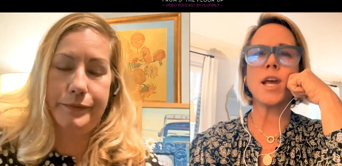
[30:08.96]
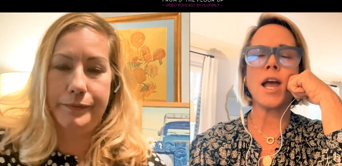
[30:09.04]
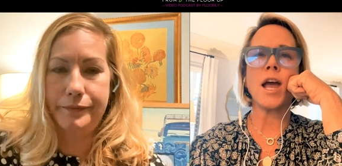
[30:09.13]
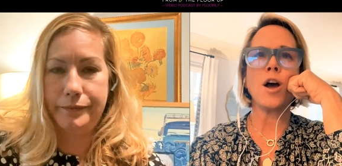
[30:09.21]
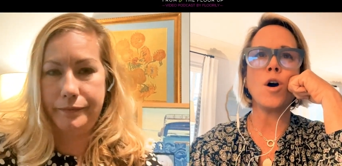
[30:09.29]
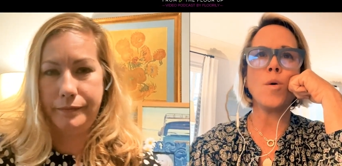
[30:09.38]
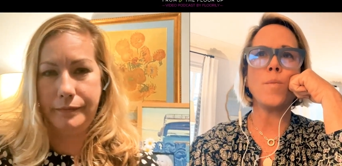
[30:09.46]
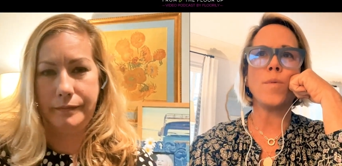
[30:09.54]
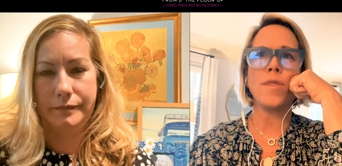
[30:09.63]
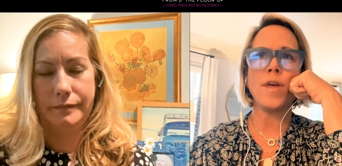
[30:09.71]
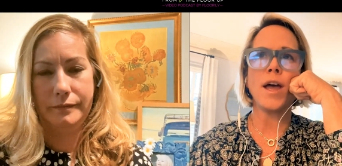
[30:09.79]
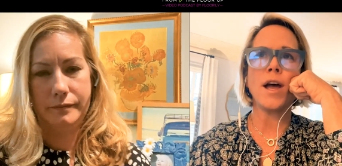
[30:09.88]
Speaker 1: help
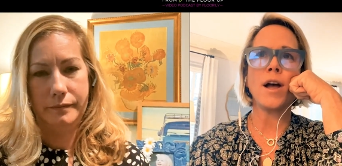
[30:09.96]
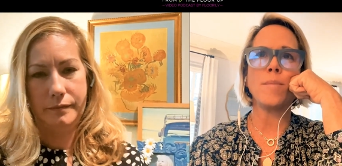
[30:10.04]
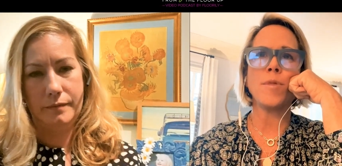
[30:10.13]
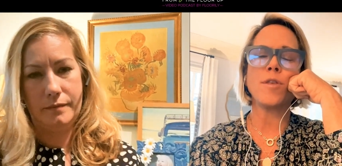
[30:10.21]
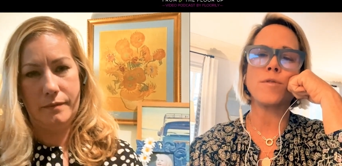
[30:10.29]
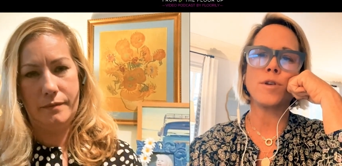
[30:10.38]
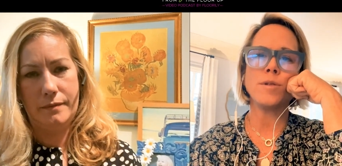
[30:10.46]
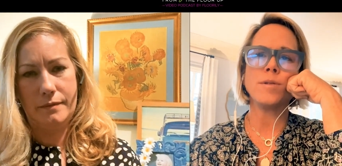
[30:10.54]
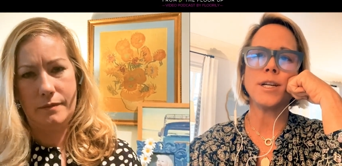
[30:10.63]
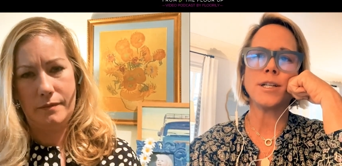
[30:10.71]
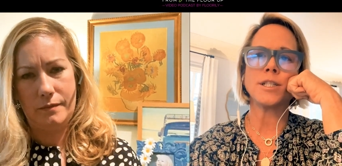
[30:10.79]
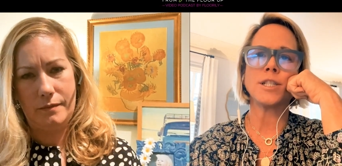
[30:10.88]
them through
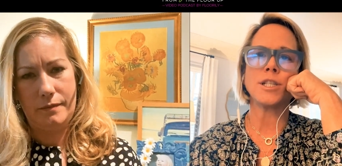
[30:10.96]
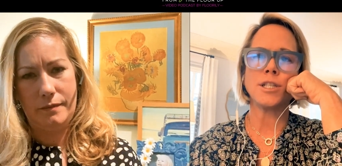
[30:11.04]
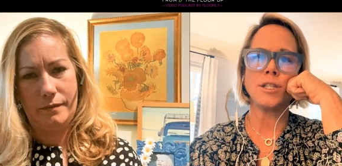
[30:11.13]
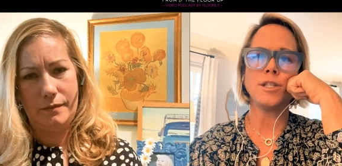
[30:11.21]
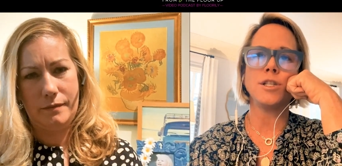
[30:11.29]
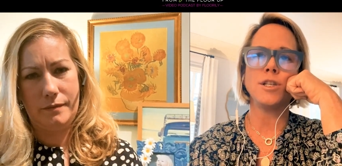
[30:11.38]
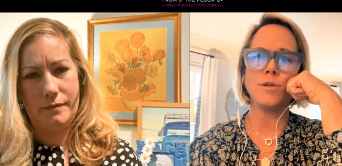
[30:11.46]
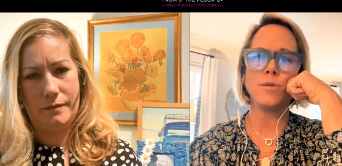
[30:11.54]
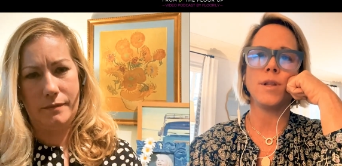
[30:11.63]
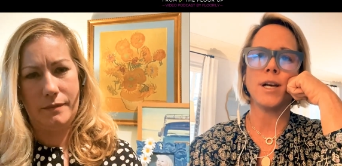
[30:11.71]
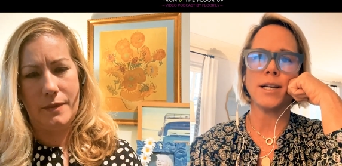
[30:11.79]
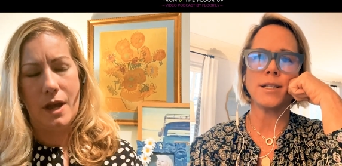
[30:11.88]
their to do
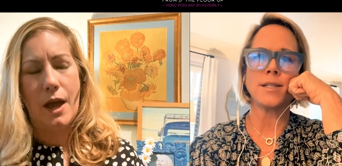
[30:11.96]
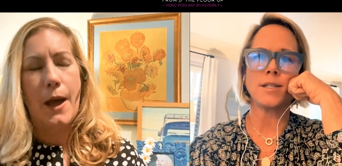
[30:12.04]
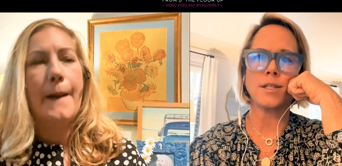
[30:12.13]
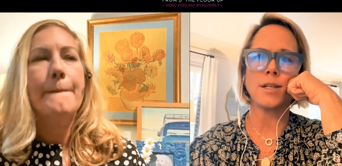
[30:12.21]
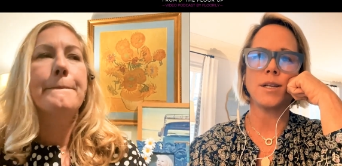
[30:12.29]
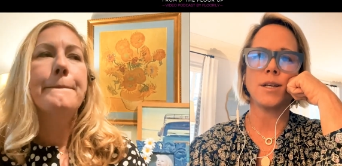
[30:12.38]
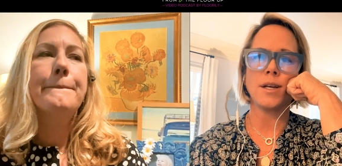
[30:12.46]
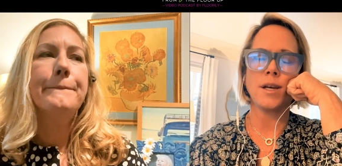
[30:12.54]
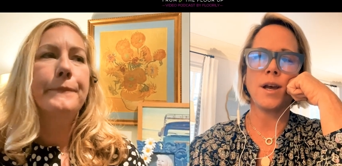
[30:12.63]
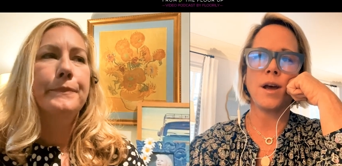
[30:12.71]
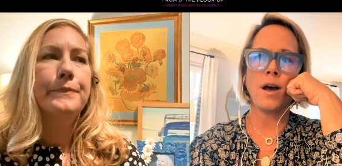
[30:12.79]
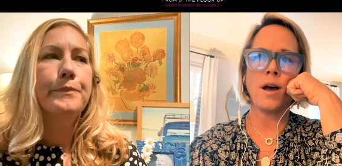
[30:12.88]
list.
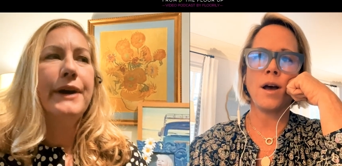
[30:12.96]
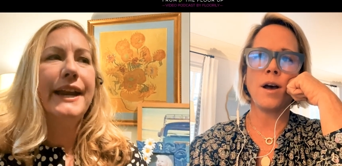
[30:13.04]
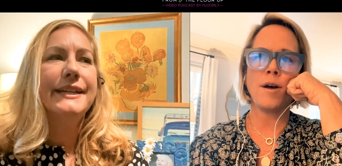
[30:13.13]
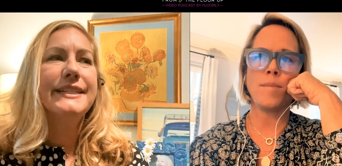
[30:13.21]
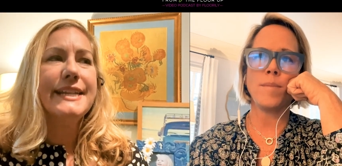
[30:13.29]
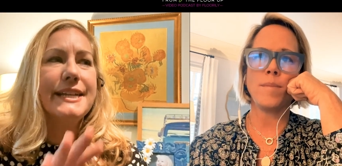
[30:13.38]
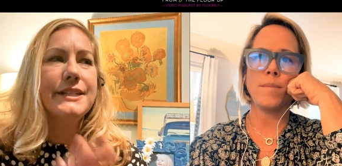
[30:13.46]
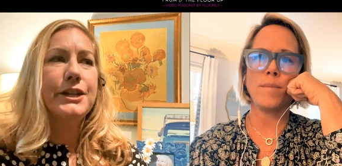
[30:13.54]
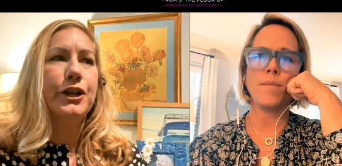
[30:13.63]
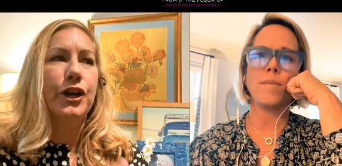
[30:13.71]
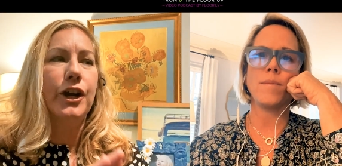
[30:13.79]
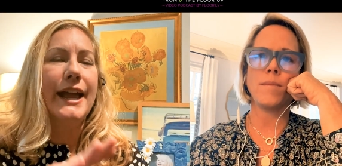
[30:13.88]
Um, but it's
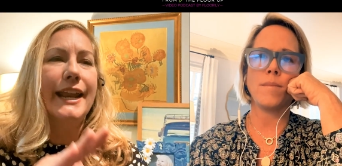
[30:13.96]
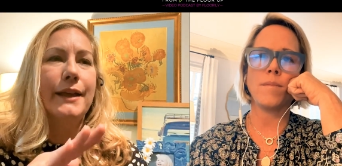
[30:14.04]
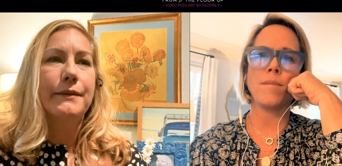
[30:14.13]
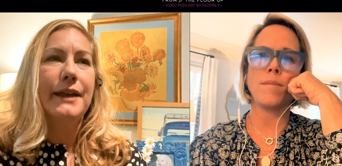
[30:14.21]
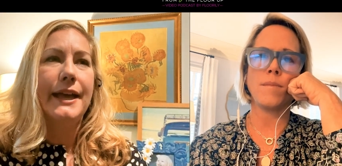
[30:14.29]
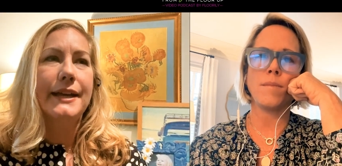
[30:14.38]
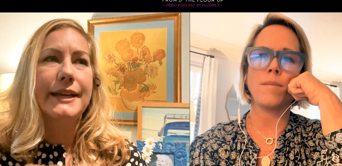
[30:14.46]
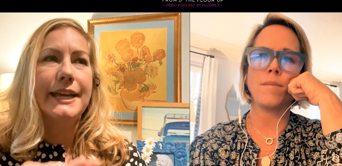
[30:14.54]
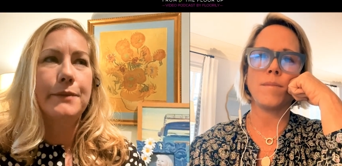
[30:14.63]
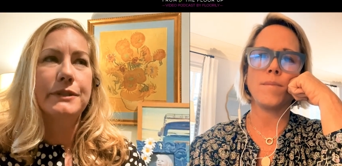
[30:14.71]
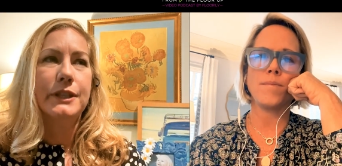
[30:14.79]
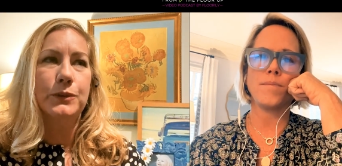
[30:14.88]
easier and it
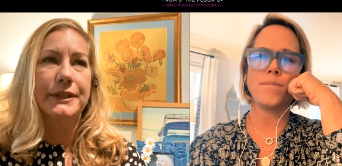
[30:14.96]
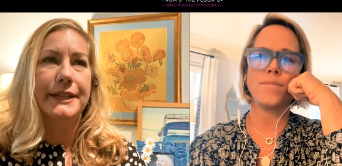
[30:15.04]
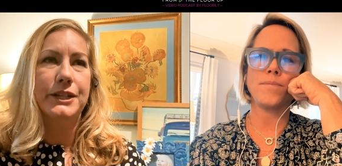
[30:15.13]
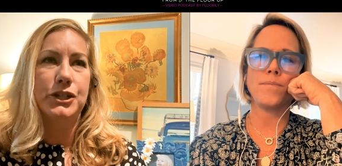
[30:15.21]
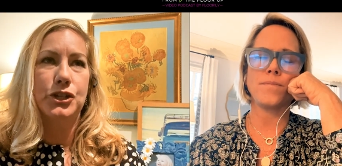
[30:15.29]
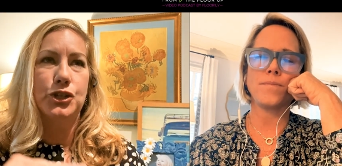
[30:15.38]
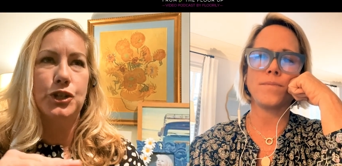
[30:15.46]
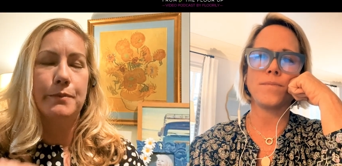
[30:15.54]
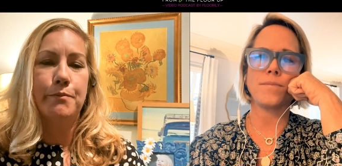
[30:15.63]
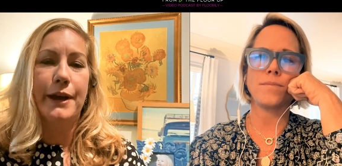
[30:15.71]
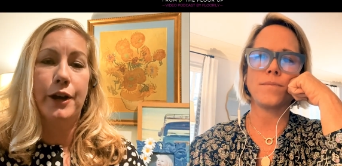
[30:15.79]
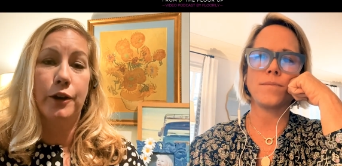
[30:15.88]
keeps
Speaker 2: the
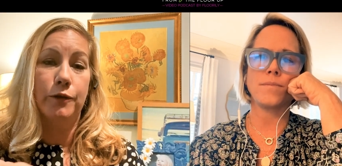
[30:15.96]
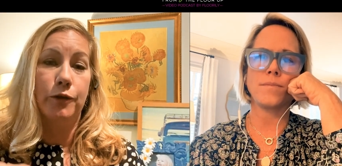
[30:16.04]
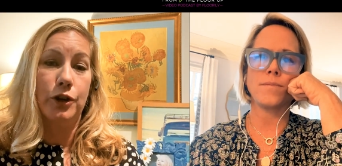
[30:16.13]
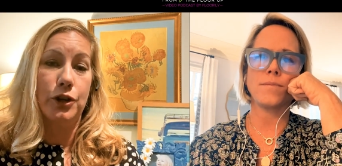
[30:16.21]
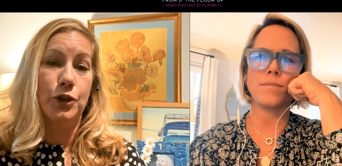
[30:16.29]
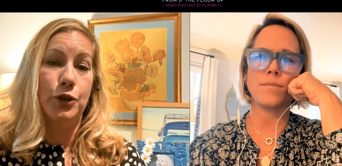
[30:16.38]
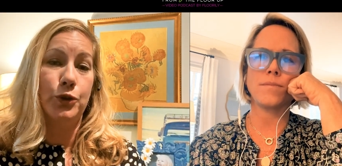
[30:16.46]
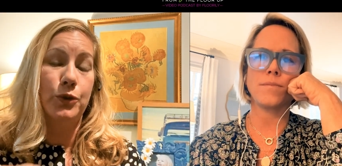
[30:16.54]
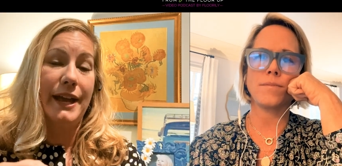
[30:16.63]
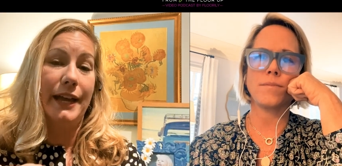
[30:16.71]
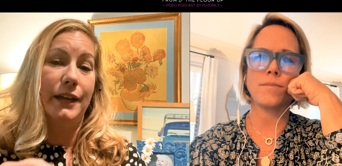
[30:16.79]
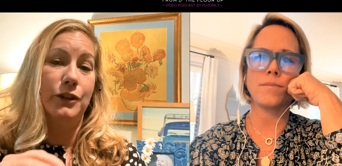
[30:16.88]
relationship better for
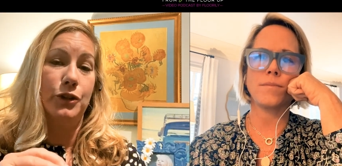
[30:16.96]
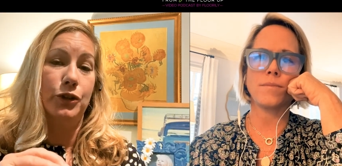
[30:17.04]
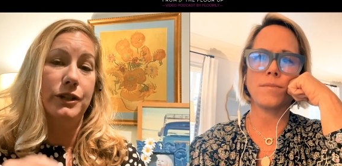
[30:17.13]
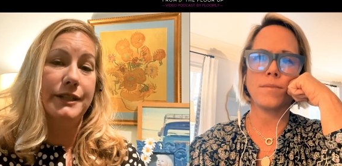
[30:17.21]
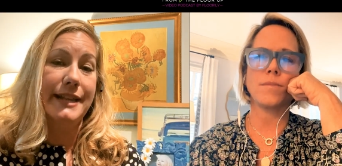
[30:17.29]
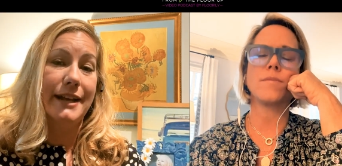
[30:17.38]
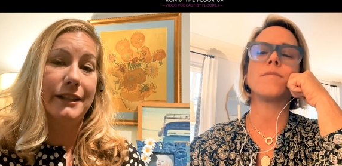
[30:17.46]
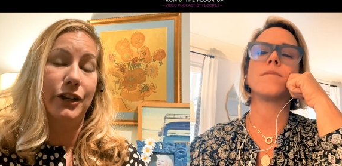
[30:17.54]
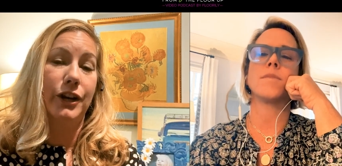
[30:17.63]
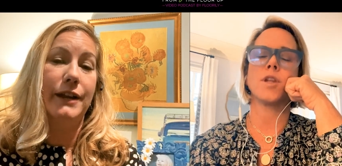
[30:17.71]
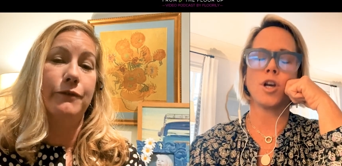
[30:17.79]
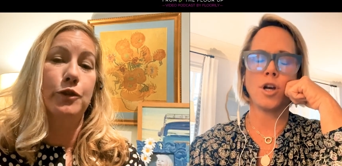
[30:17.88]
you and your
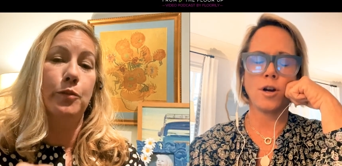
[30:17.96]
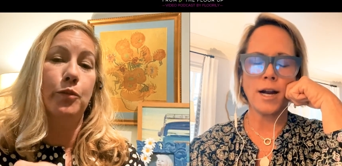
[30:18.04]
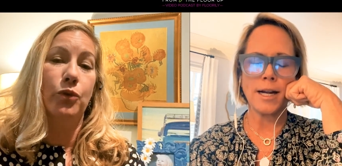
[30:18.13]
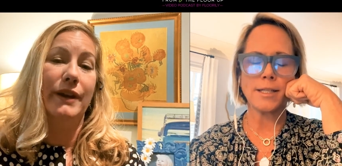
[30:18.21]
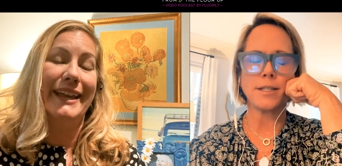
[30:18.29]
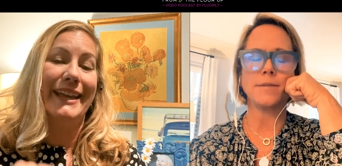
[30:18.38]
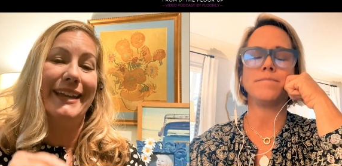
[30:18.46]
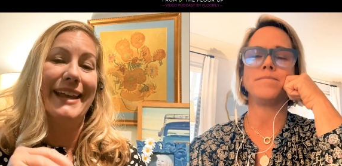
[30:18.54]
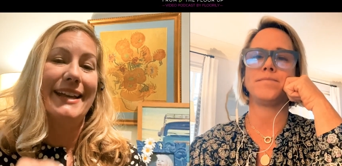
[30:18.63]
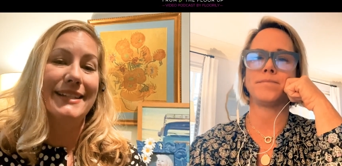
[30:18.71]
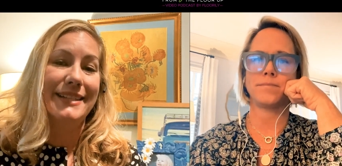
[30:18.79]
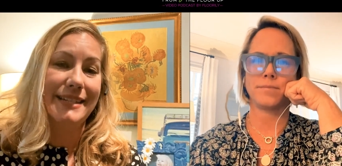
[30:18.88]
seller if you bring
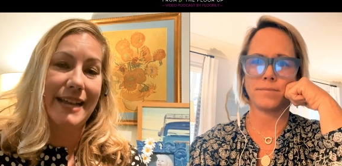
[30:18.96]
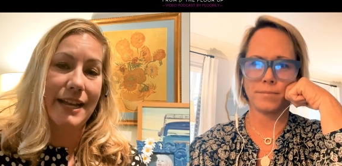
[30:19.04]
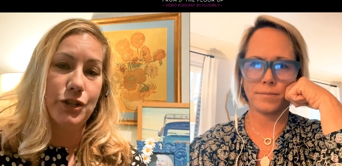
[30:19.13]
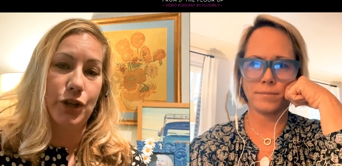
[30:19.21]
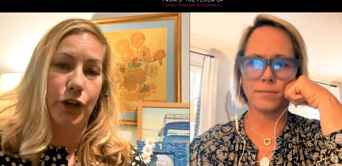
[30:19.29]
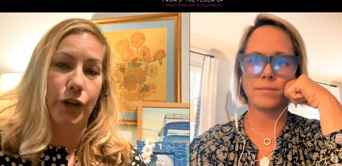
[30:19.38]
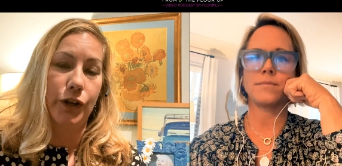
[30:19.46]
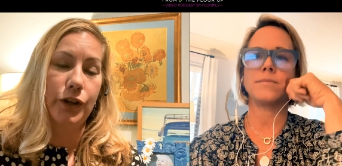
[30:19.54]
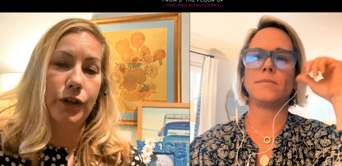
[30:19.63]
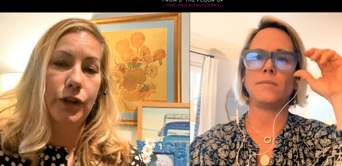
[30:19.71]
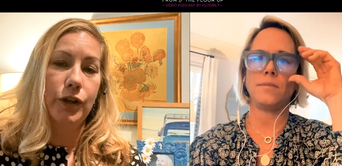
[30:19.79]
in a stager